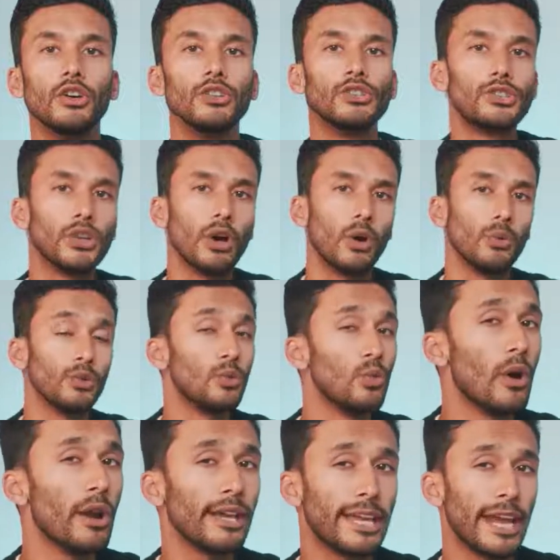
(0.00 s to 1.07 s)
So, you
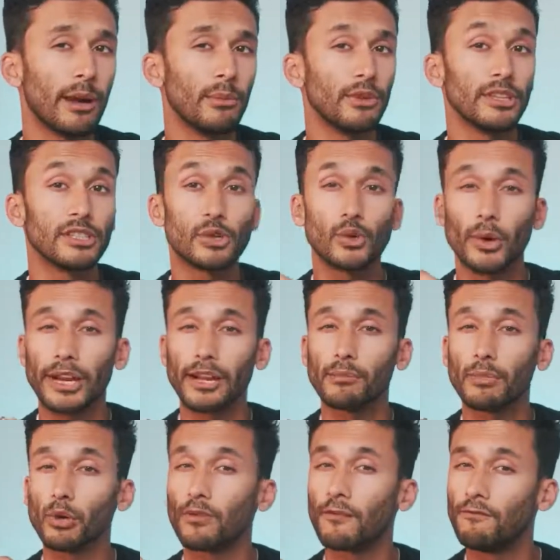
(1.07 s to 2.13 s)
want a camera that's great at
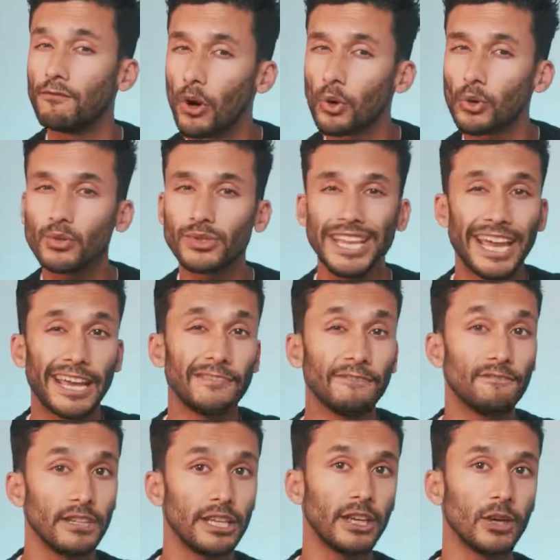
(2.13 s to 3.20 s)
both photos and
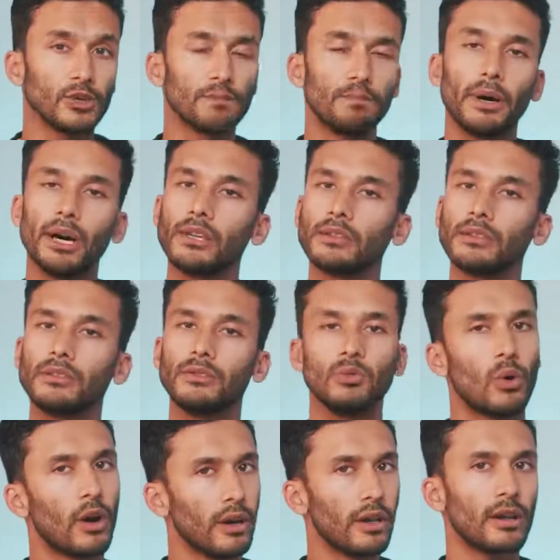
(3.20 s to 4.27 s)
videos, but you
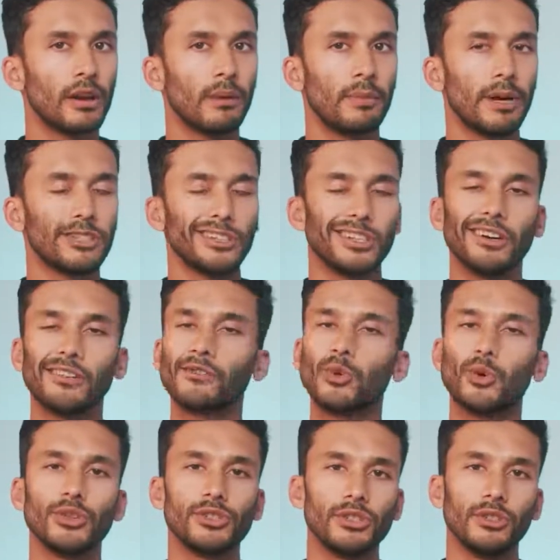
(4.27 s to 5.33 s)
want it on a budget. Of
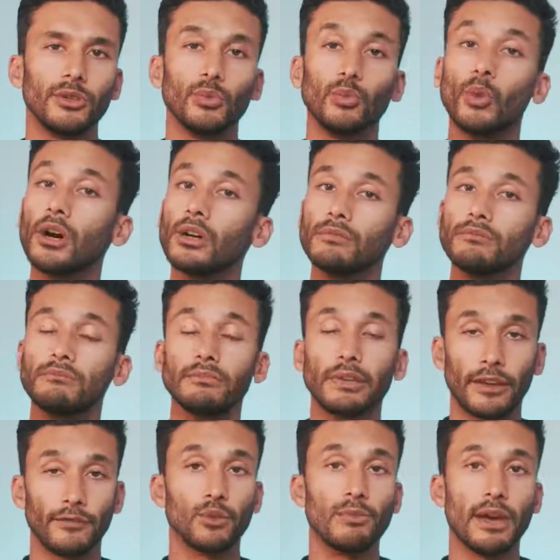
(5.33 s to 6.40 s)
course you do. Well,
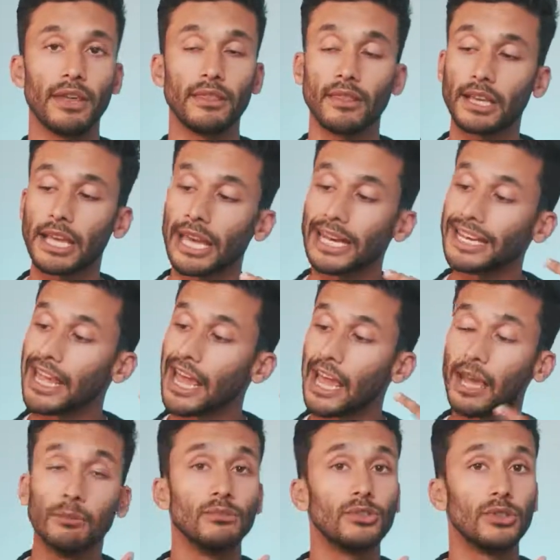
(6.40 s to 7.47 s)
have you met the Canon
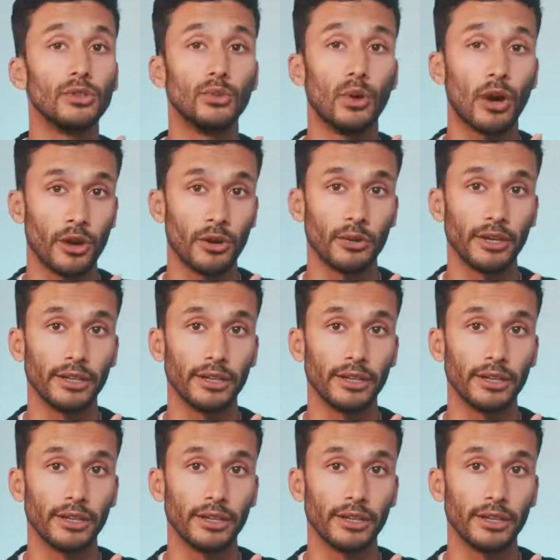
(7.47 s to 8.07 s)
M200?